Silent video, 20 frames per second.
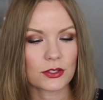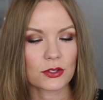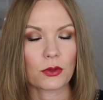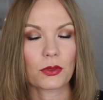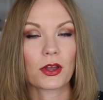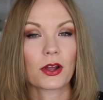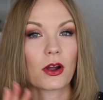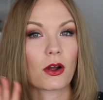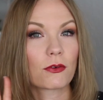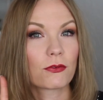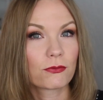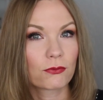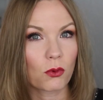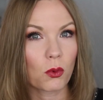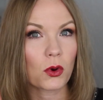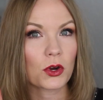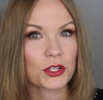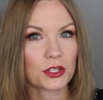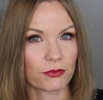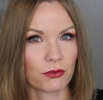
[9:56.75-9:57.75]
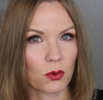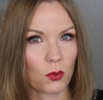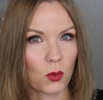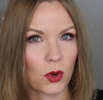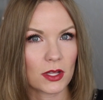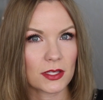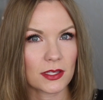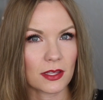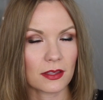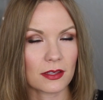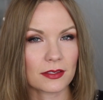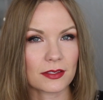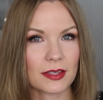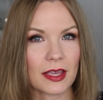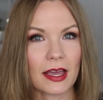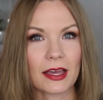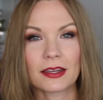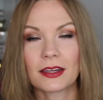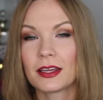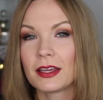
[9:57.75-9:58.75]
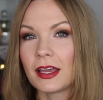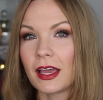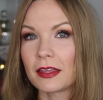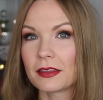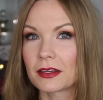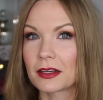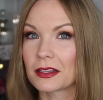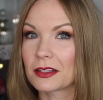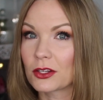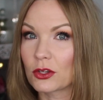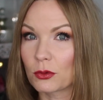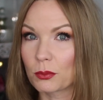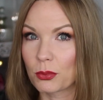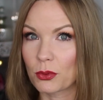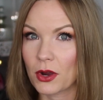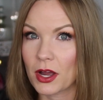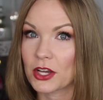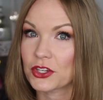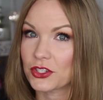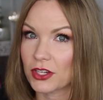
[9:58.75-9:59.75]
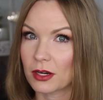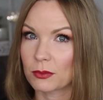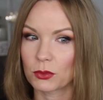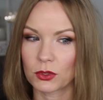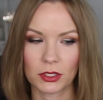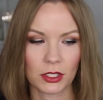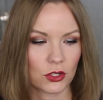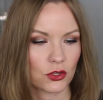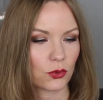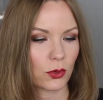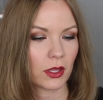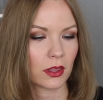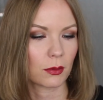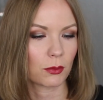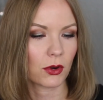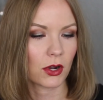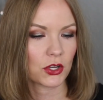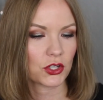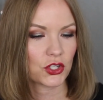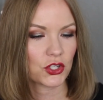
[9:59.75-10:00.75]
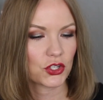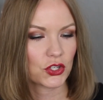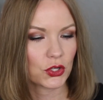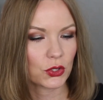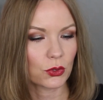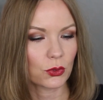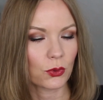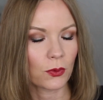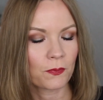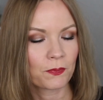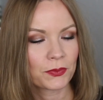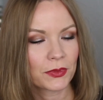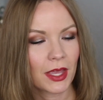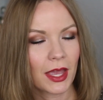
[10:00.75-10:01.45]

So there are 4 different ones in the set, and then a little brush, and I'm really enjoying the brush too.